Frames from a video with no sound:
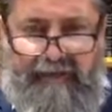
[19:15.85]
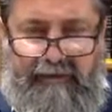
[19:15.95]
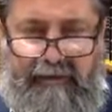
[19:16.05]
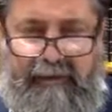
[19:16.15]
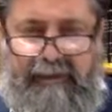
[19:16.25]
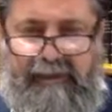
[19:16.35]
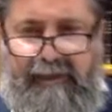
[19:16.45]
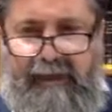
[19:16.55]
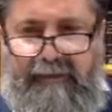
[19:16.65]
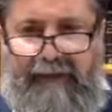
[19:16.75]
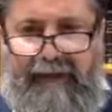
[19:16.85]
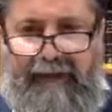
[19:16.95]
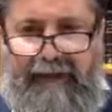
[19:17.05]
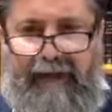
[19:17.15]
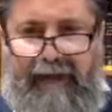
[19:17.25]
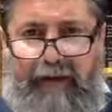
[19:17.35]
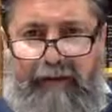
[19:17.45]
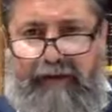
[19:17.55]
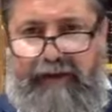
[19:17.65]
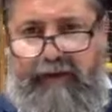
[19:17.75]
You know, Kitetse la Milchama al
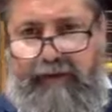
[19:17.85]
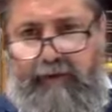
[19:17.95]
Oivecha.